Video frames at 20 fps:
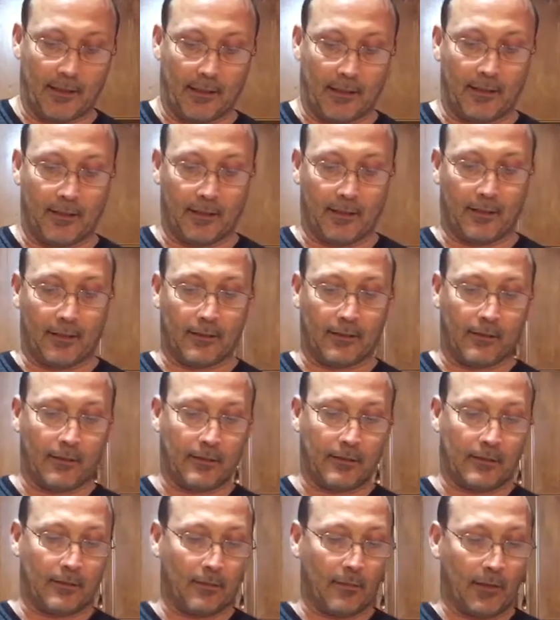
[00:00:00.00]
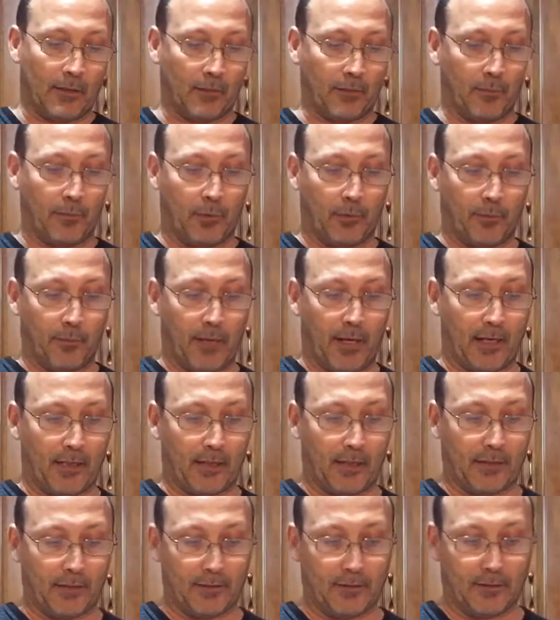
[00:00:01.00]
in here, so I might as well put it
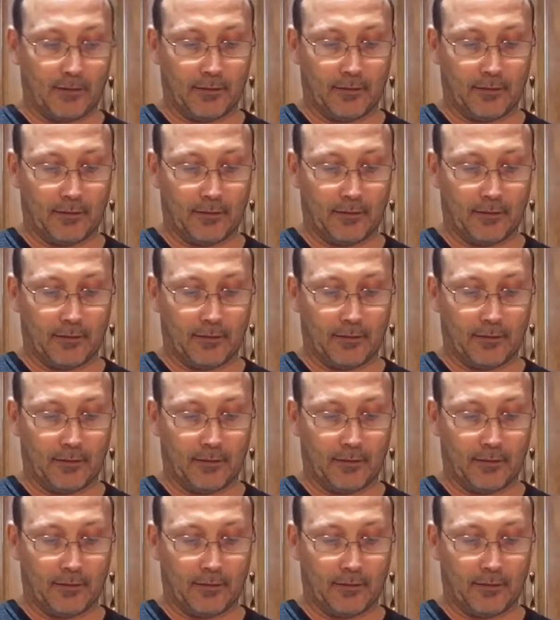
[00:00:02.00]
back in.